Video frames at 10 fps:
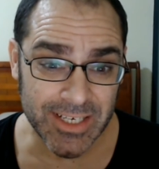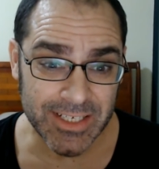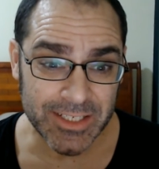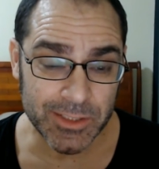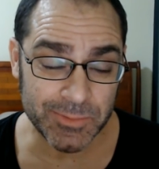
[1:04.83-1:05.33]

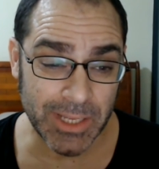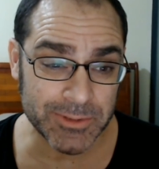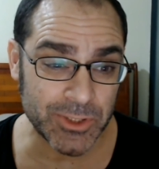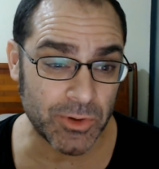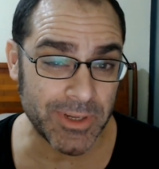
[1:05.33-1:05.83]
you'll be able
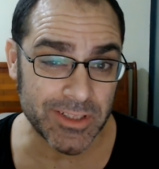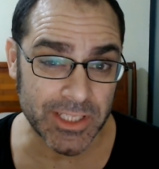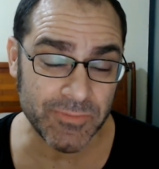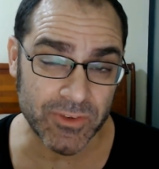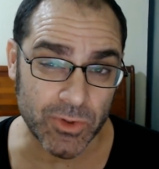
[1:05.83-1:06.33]
to do a mental
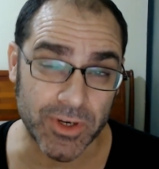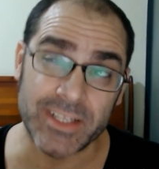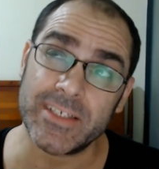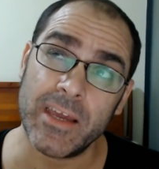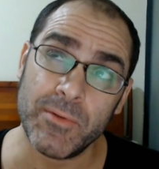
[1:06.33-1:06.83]
inventory
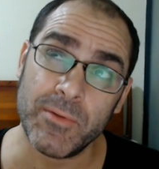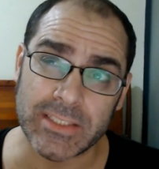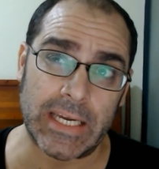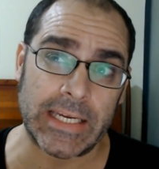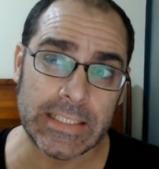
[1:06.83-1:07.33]
and say, hey, wait a
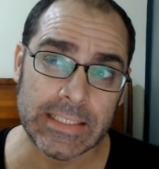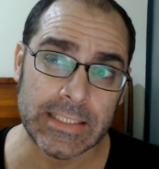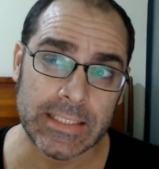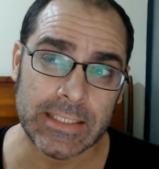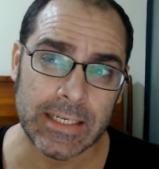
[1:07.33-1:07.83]
second,
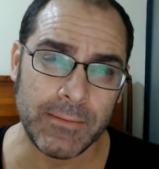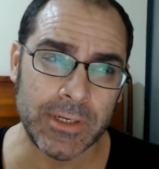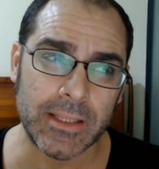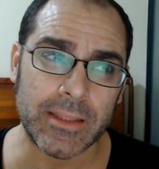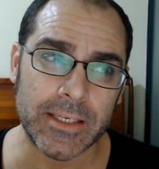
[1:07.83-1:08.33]
how
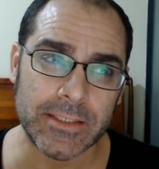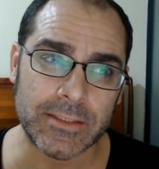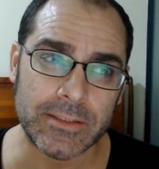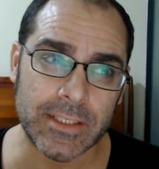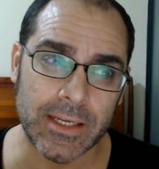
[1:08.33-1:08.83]
many things
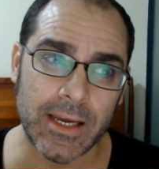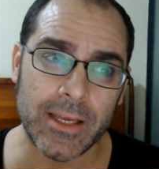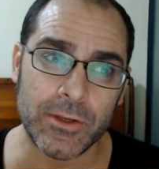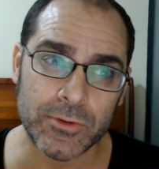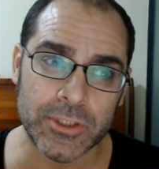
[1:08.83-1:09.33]
did I
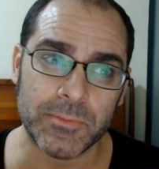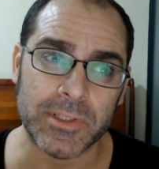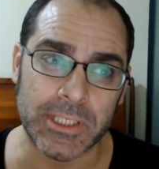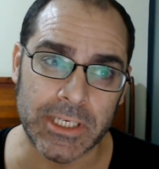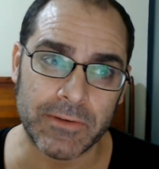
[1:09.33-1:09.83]
used to
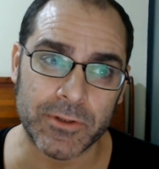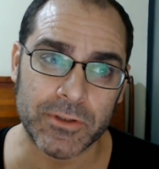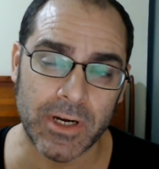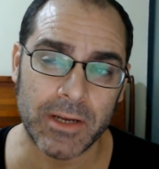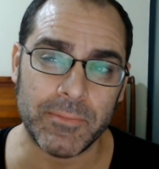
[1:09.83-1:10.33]
believe or
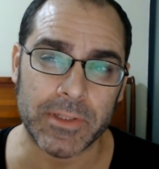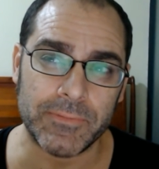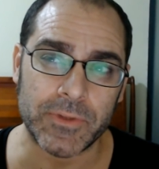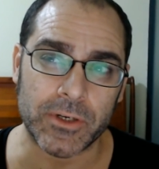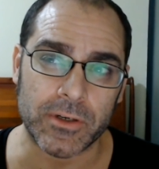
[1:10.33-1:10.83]
do I
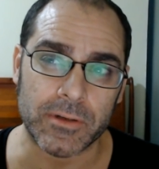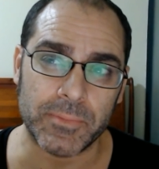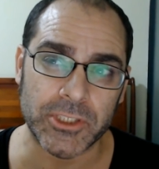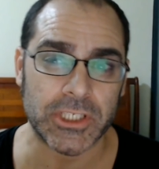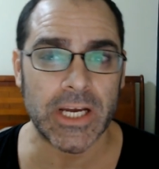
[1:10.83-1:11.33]
believe that are a
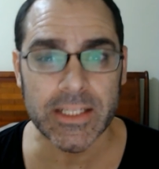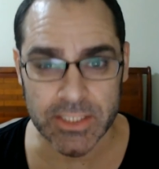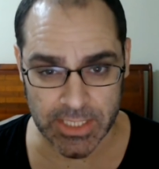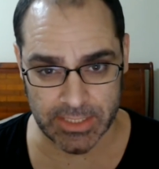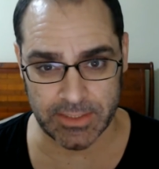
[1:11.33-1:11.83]
bunch of
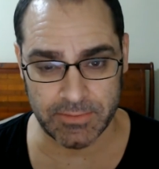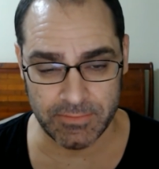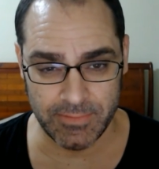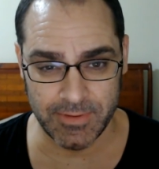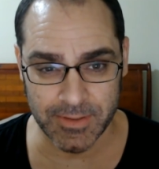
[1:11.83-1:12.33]
nonsense?
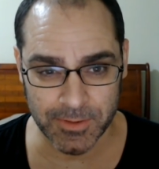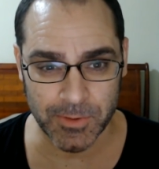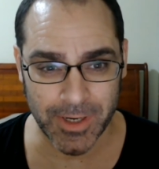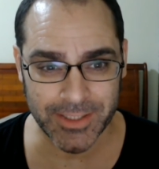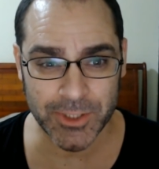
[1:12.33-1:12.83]

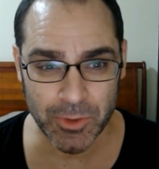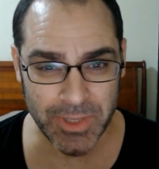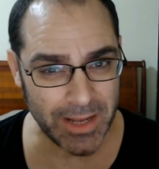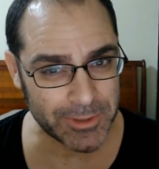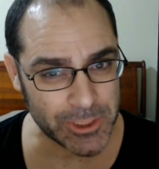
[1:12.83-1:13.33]
All right, so you'll
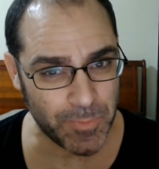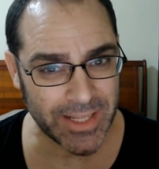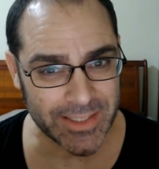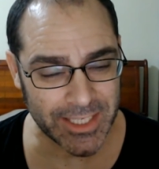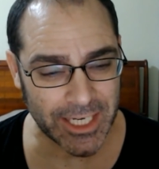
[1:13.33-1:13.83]
be able to
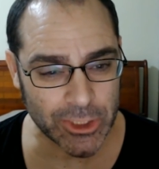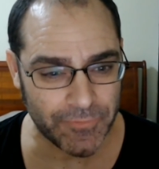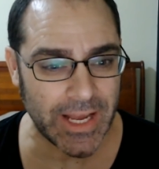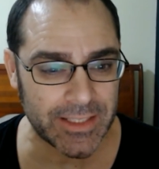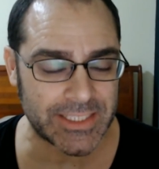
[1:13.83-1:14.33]
spot the logical
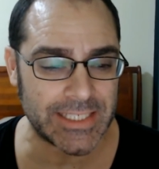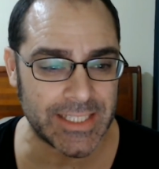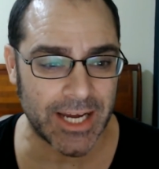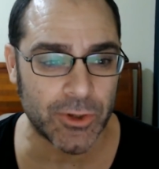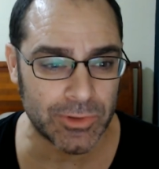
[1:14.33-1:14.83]
fallacies
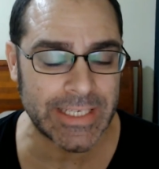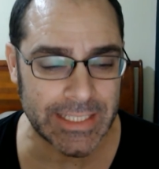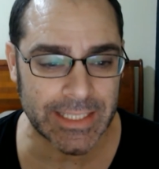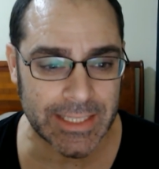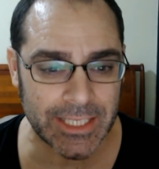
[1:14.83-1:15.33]
not only
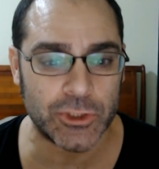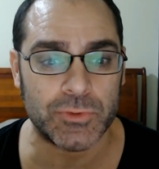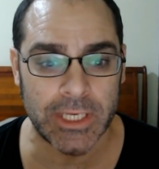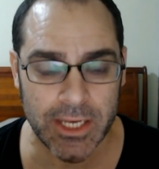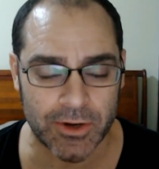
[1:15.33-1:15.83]
in the things you
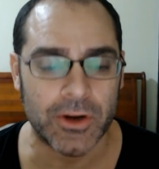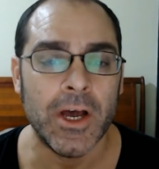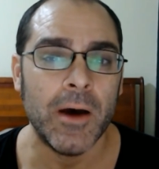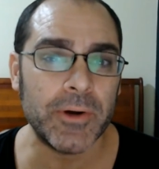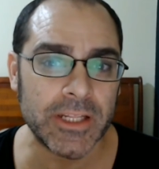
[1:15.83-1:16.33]
hear,
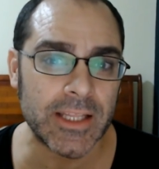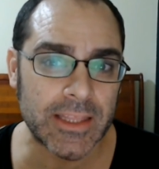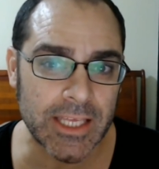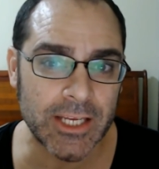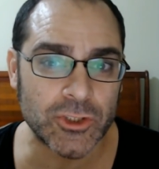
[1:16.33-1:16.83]
but in the
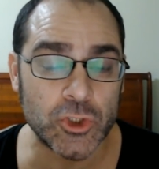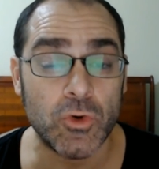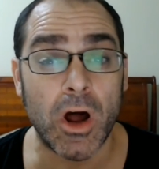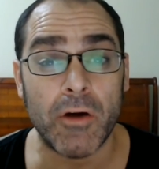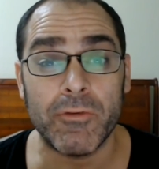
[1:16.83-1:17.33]
things
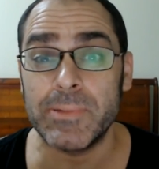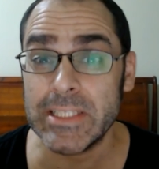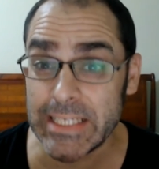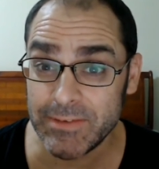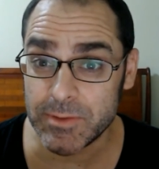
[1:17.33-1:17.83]
you already
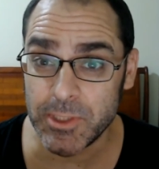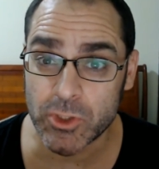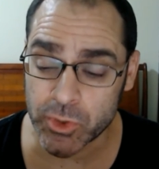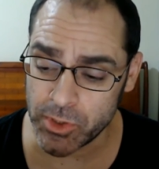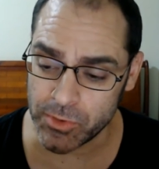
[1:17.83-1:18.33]
believe to be
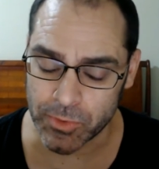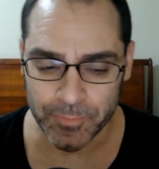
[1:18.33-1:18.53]
true.